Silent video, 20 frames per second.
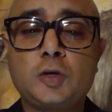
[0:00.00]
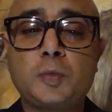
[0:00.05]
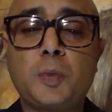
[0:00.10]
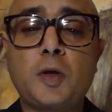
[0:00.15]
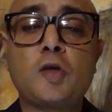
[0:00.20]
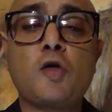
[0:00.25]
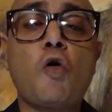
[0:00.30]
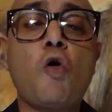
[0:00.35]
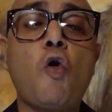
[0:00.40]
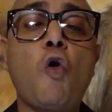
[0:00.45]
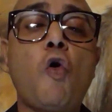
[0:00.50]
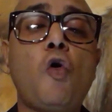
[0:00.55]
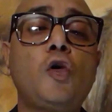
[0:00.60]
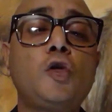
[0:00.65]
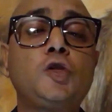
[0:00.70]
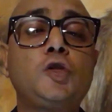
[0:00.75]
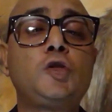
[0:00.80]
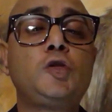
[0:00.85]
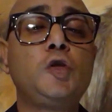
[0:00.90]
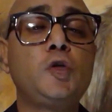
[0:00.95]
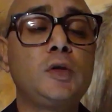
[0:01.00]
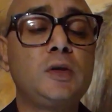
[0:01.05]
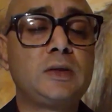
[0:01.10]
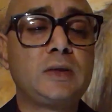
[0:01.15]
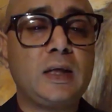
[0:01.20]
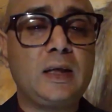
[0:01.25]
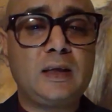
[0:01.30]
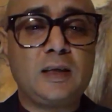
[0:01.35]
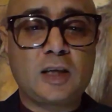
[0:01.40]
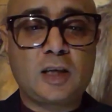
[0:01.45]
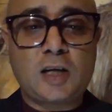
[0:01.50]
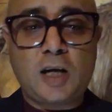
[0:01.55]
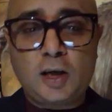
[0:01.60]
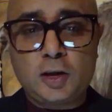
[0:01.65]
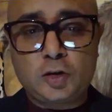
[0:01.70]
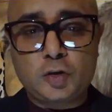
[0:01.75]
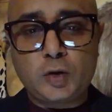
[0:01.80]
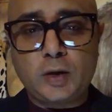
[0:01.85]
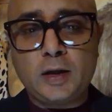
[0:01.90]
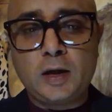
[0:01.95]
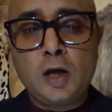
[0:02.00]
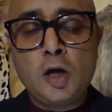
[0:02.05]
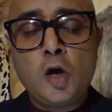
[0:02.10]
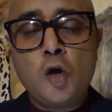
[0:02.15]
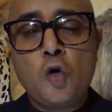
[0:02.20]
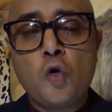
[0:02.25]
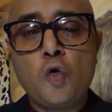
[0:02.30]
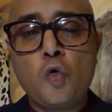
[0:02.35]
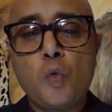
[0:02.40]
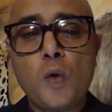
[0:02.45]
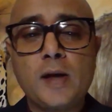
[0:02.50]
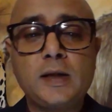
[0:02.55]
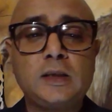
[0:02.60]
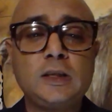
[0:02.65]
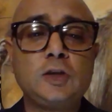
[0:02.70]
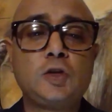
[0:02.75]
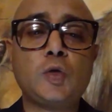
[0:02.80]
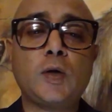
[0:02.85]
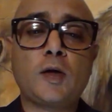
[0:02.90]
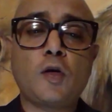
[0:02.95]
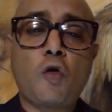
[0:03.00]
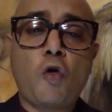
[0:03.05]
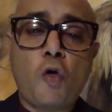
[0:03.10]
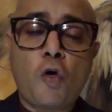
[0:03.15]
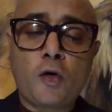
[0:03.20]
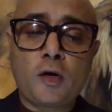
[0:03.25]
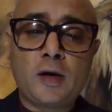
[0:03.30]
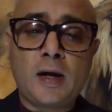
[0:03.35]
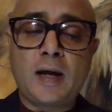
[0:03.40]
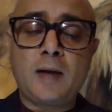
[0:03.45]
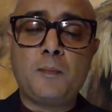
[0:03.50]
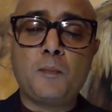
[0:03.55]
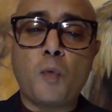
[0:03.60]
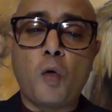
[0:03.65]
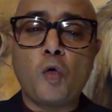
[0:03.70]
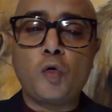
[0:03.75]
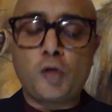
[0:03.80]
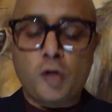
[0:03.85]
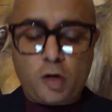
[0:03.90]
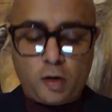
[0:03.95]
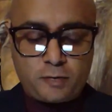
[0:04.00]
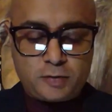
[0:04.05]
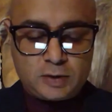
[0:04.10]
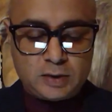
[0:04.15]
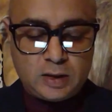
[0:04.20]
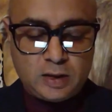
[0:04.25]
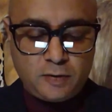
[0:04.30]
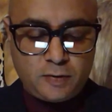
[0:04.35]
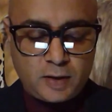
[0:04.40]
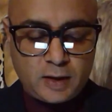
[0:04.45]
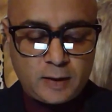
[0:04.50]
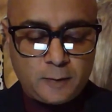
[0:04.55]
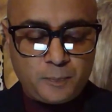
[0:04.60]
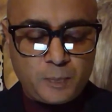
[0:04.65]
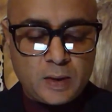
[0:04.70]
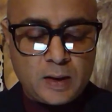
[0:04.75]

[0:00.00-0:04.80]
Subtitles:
but all students in the country who went into an online mode of delivery.